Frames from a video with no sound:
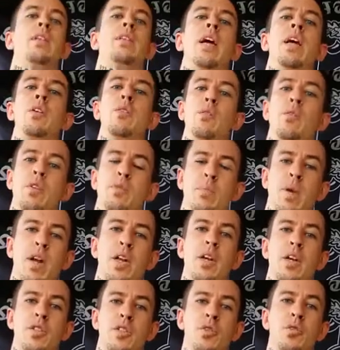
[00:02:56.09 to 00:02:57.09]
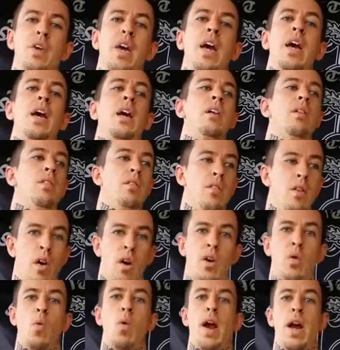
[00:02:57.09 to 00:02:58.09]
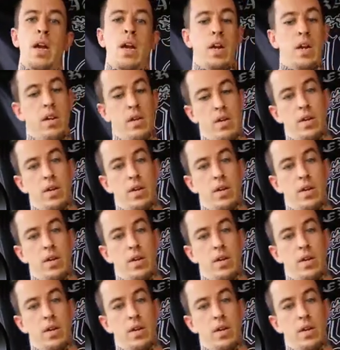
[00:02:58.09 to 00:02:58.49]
then do as many as you can unweighted.